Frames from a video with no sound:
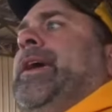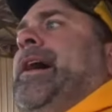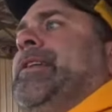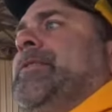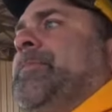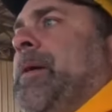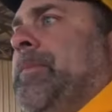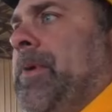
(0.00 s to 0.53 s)

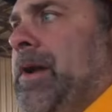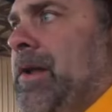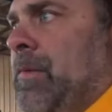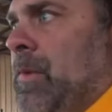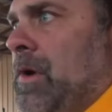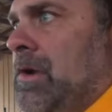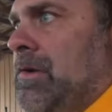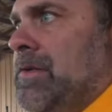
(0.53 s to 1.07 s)
got to my buddy
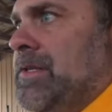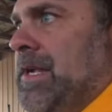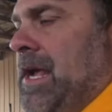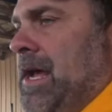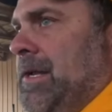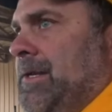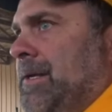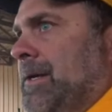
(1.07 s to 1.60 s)
Will's
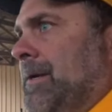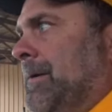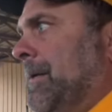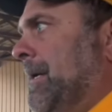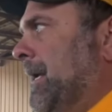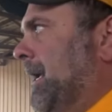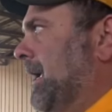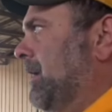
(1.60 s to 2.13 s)
at
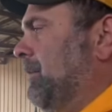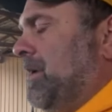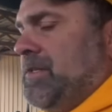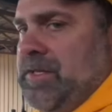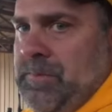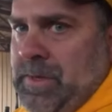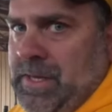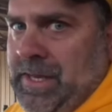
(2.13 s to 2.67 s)
it
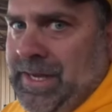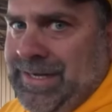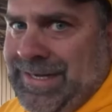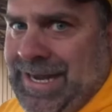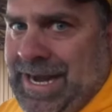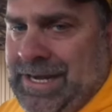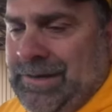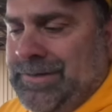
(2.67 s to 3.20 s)
must have been like
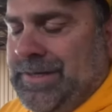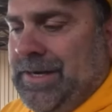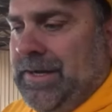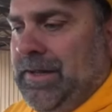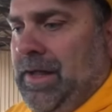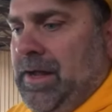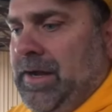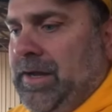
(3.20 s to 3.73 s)
nine or ten
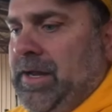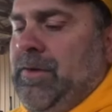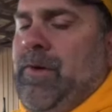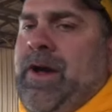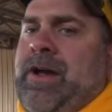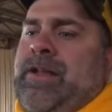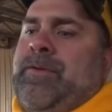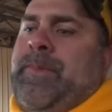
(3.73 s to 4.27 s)
o'clock, and he
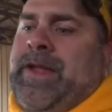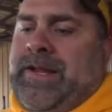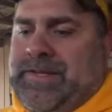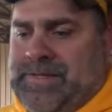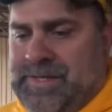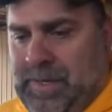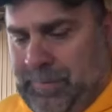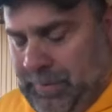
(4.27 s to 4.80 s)
wanted to make
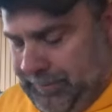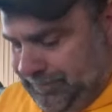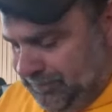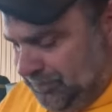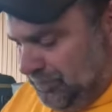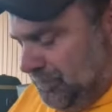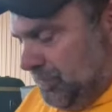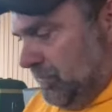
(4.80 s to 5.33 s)
a supper.
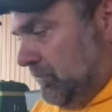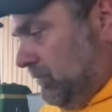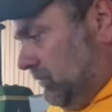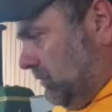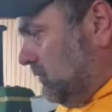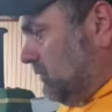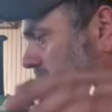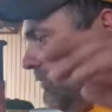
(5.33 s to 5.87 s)

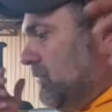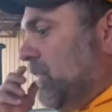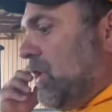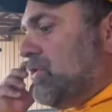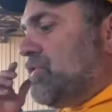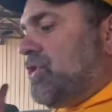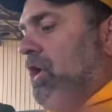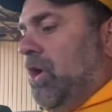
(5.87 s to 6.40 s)

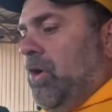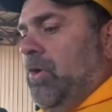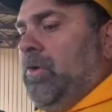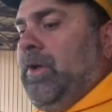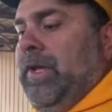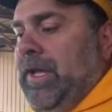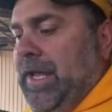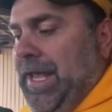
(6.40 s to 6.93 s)

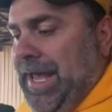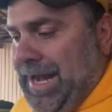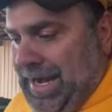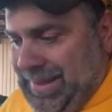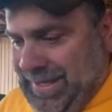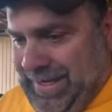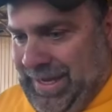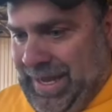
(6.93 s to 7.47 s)
So, and
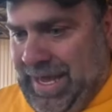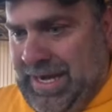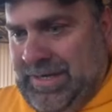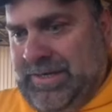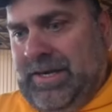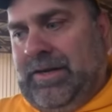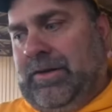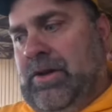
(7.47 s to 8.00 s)
I think he had
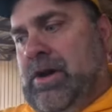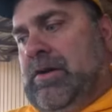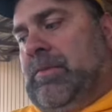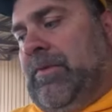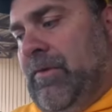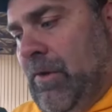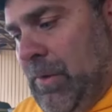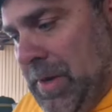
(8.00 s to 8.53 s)
it done
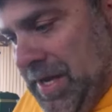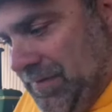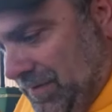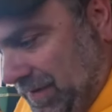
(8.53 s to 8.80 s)
long before we